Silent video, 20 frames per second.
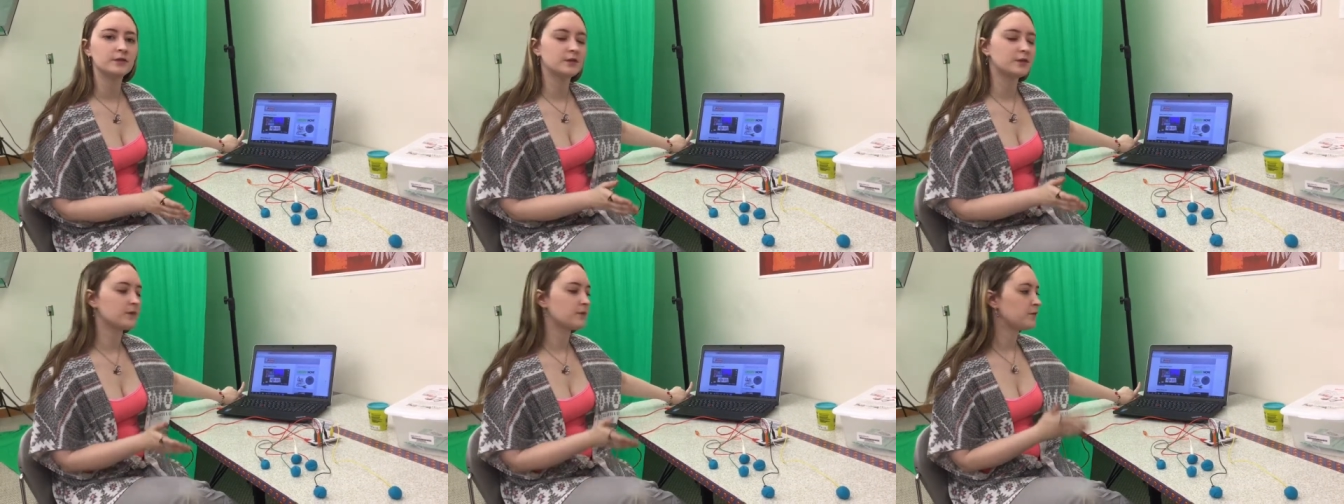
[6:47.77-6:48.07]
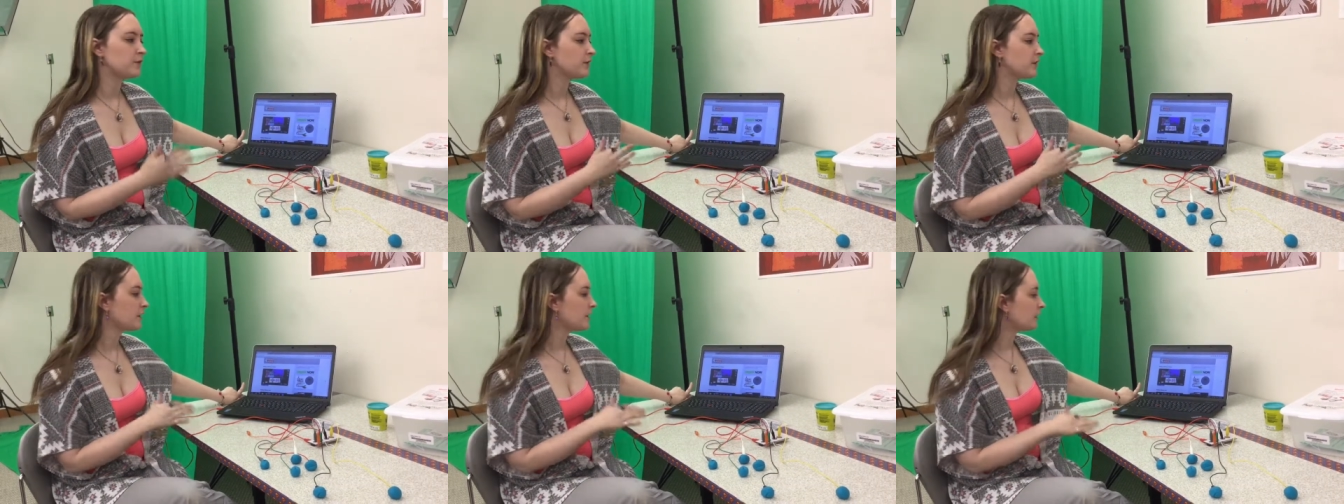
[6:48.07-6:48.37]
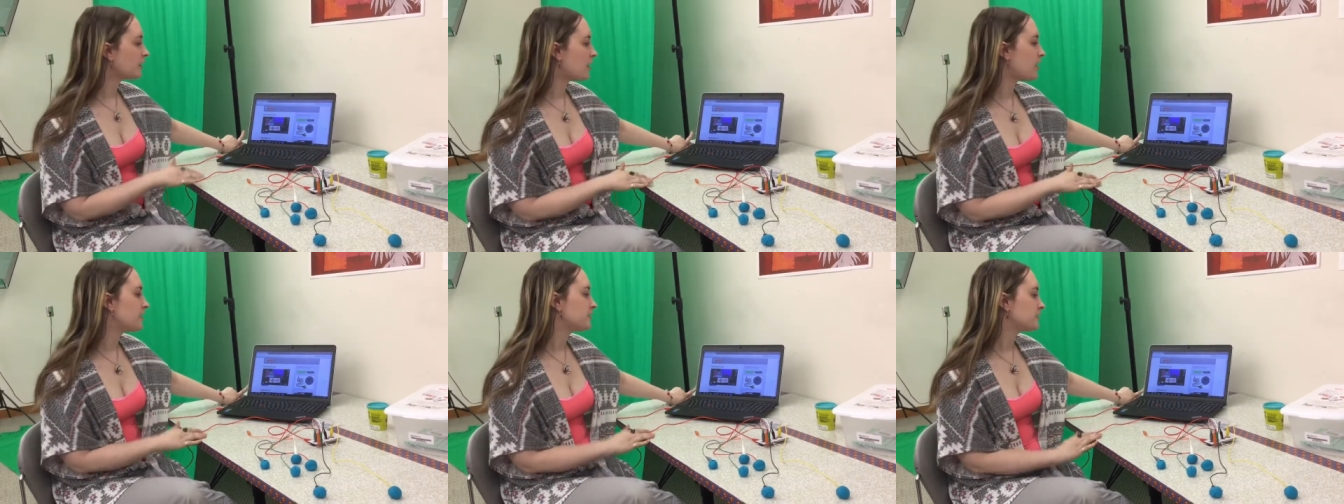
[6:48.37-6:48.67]
If you
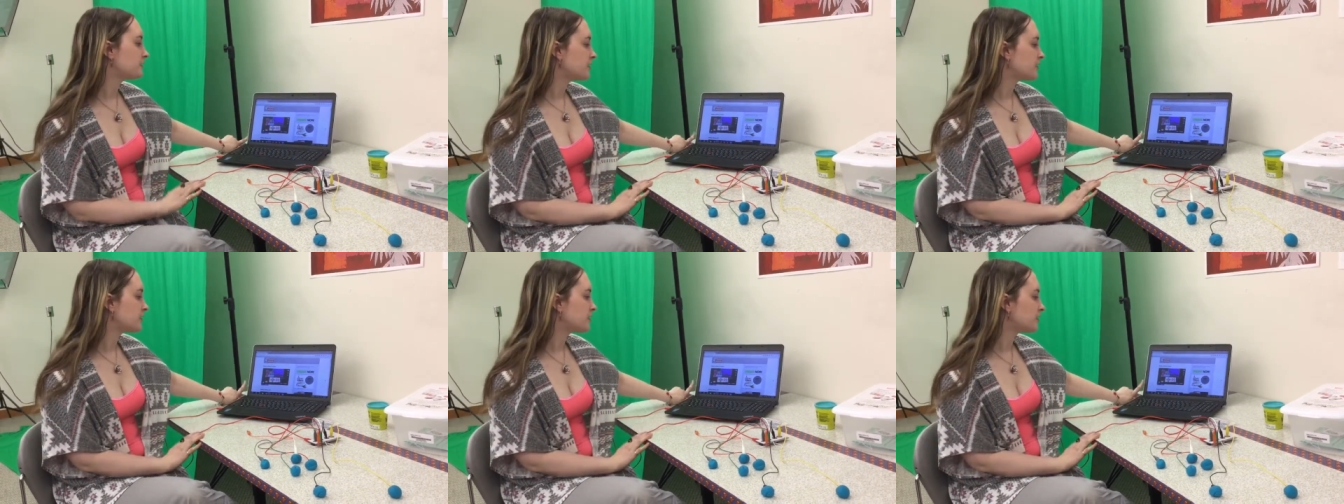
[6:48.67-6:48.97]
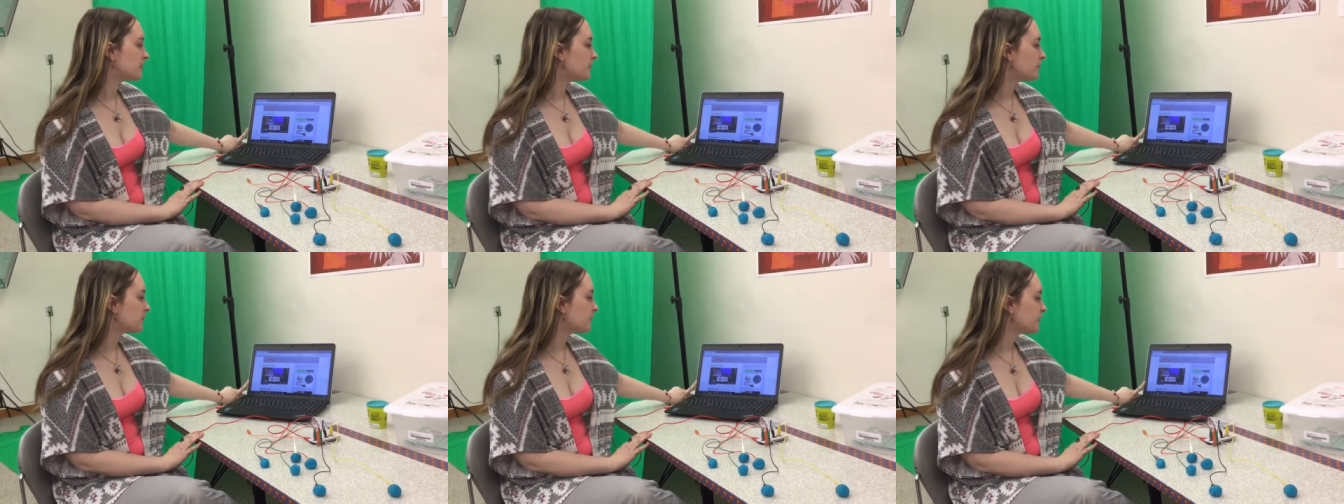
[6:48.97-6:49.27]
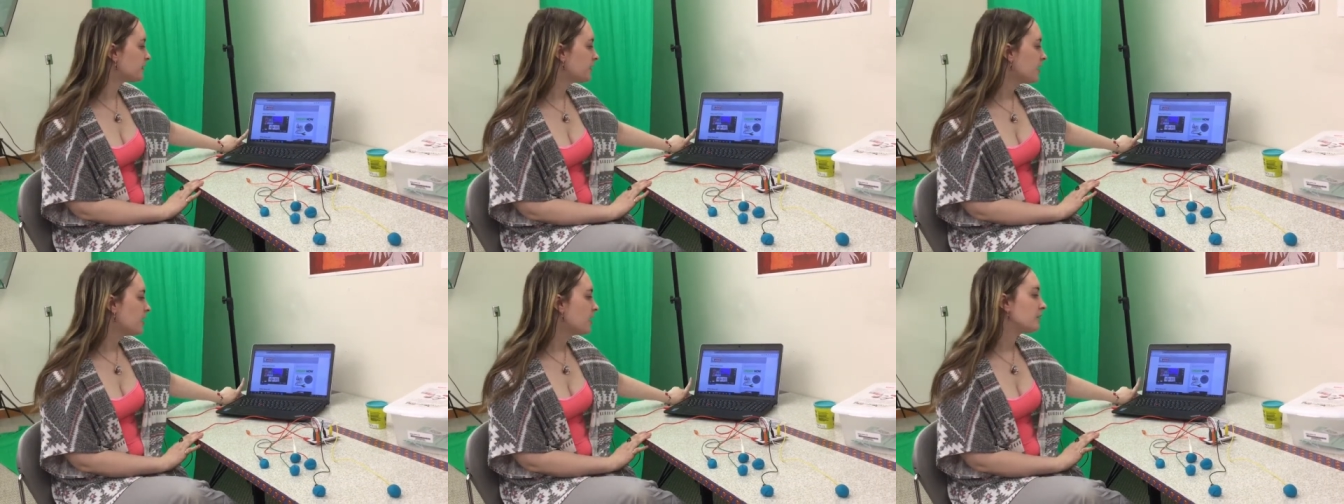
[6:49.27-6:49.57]
get lost on
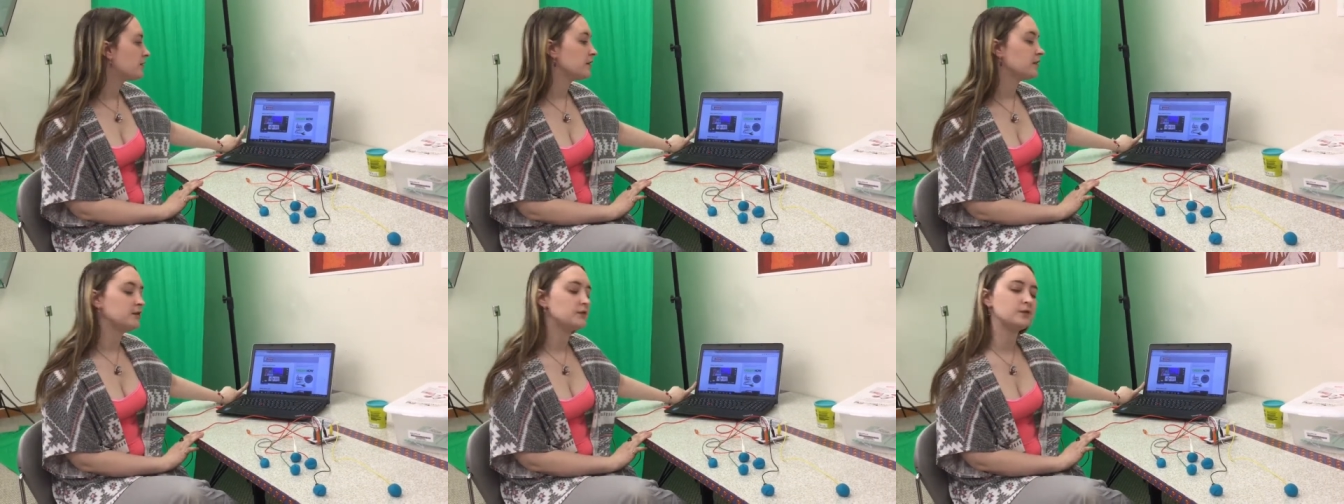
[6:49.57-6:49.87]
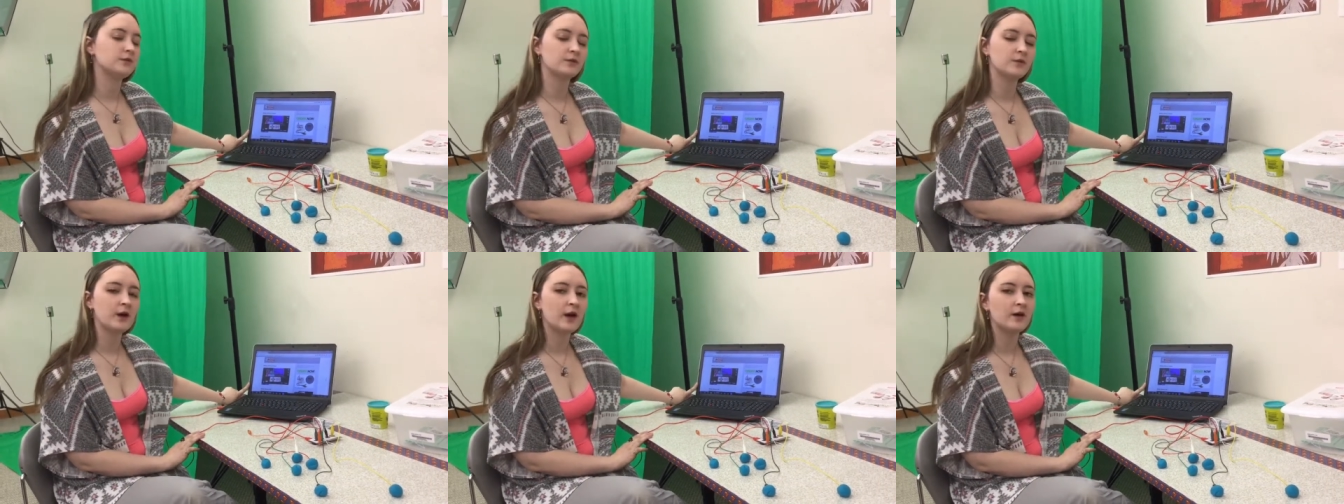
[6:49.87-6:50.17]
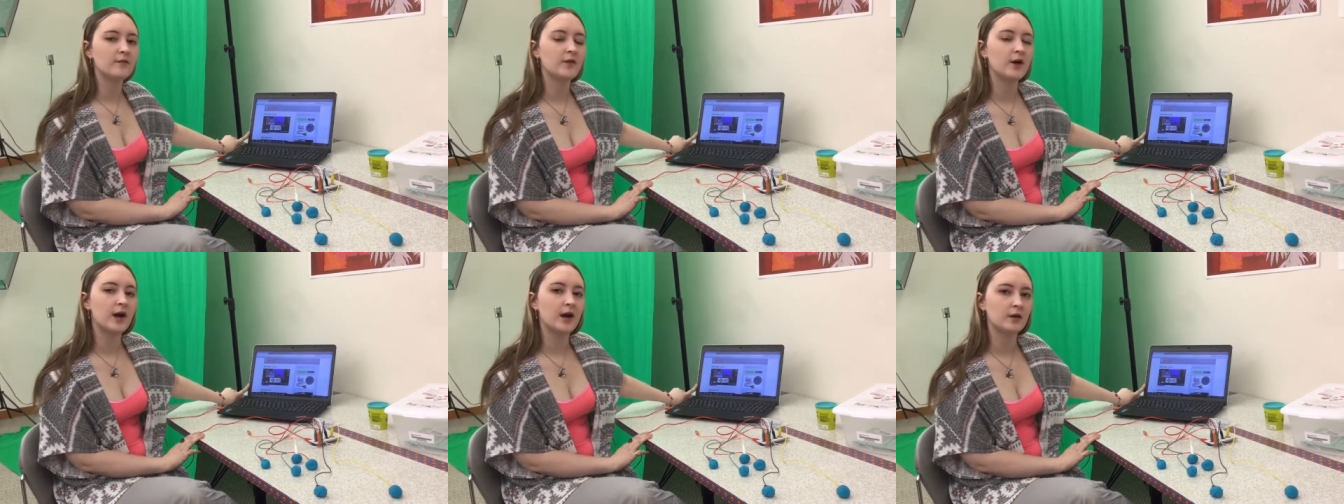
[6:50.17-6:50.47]
something, they do
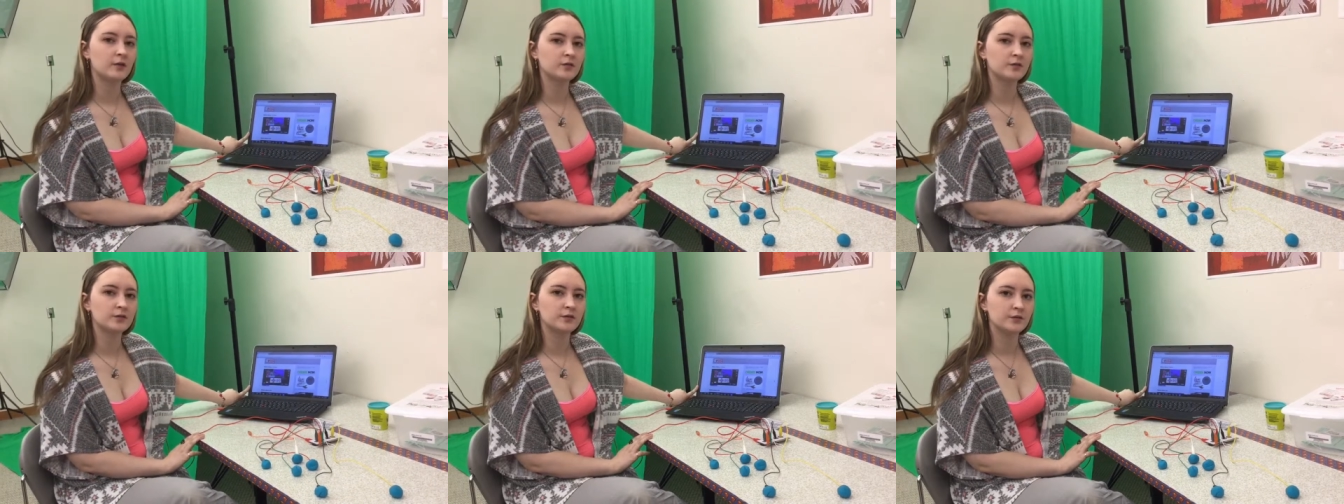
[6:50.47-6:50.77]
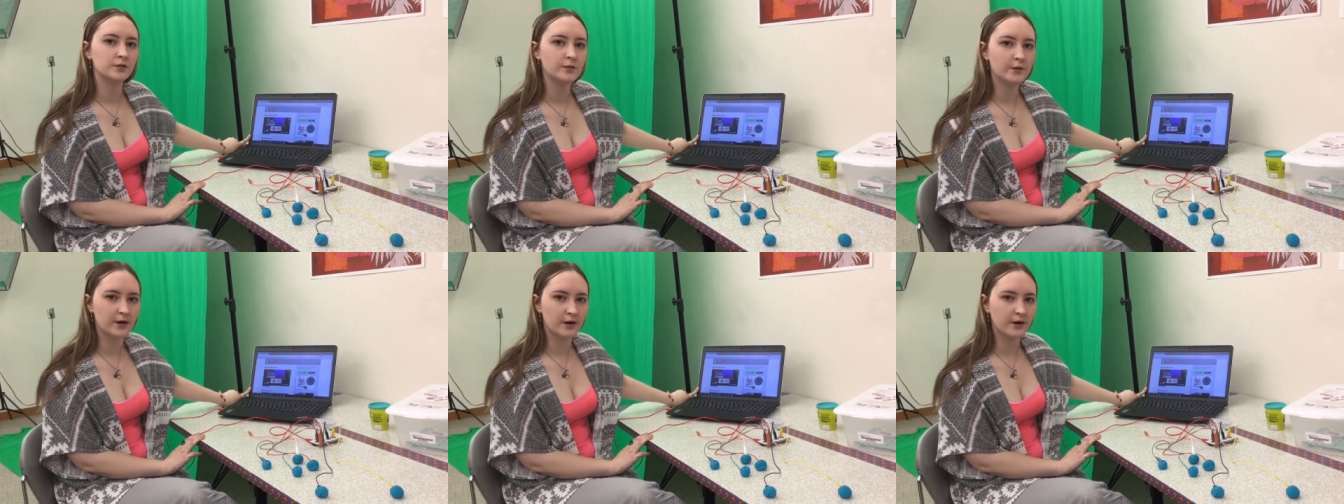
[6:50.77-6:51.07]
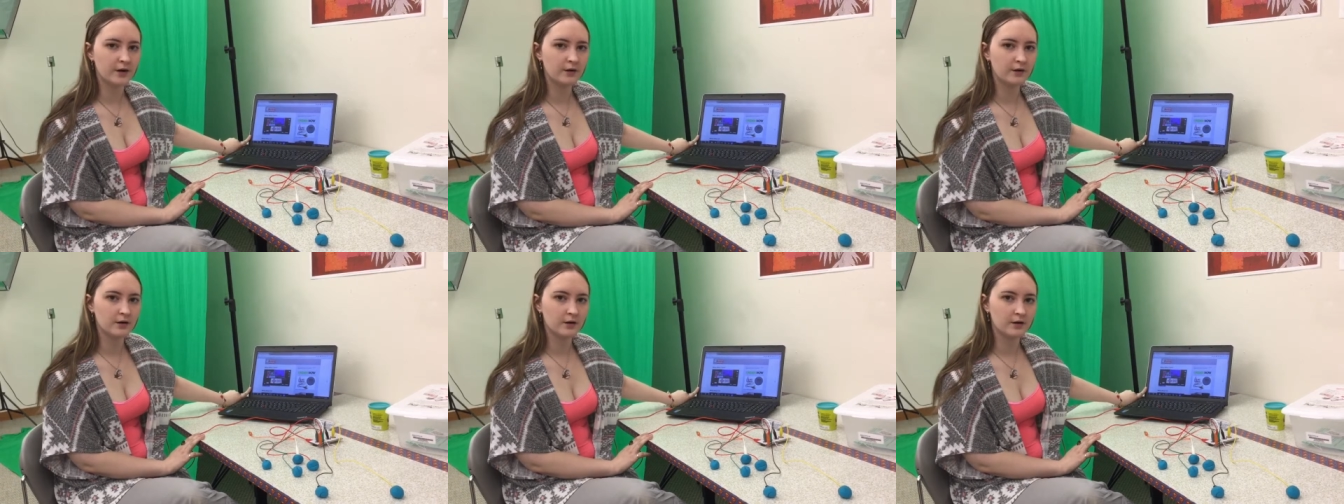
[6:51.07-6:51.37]
have a how-to
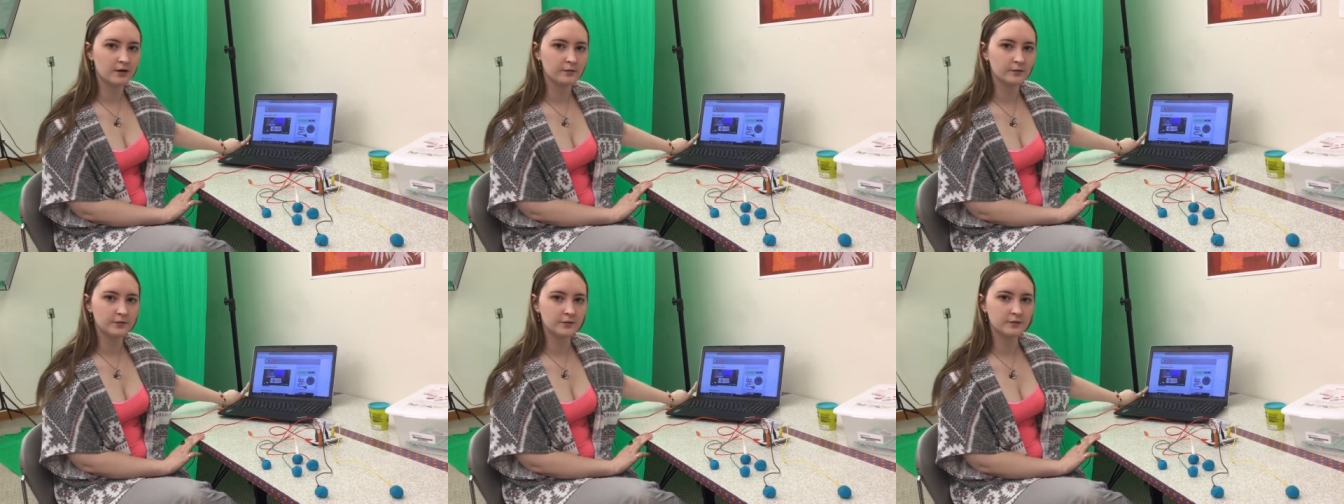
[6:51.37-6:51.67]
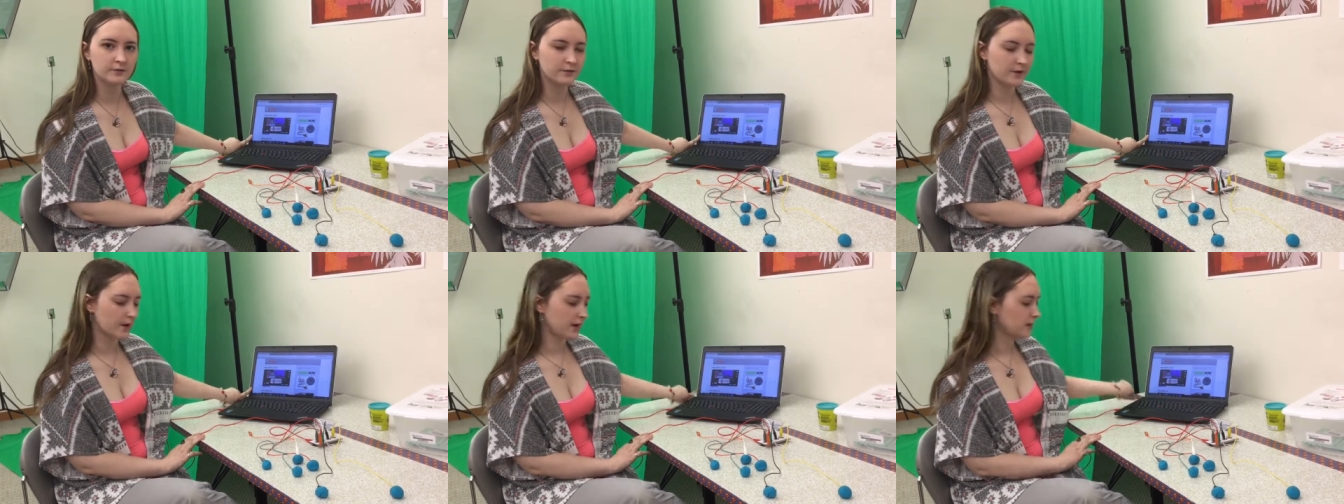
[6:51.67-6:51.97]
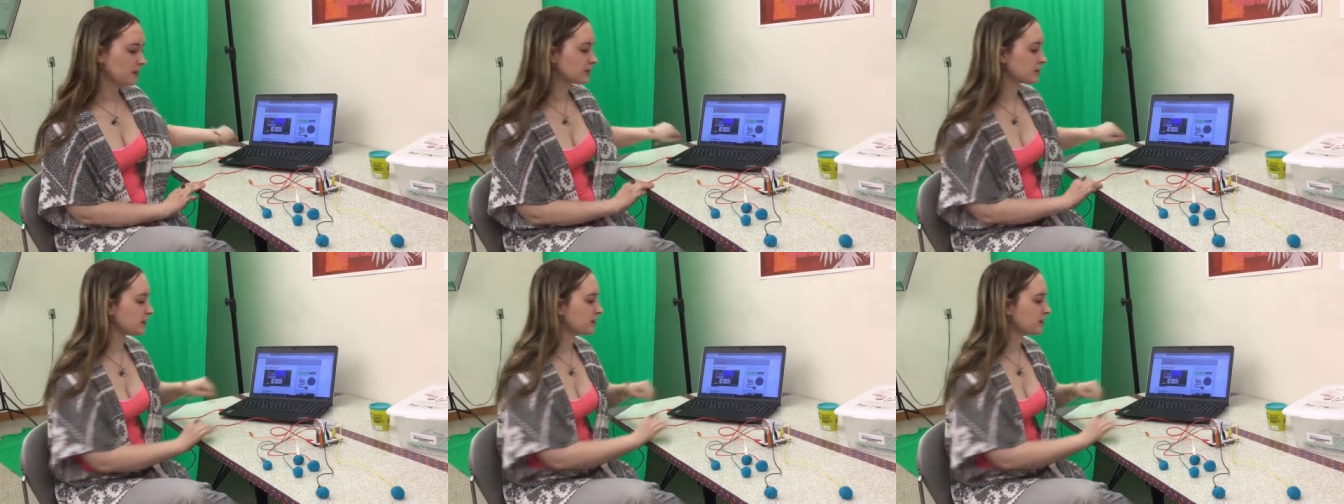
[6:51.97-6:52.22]
bar to find,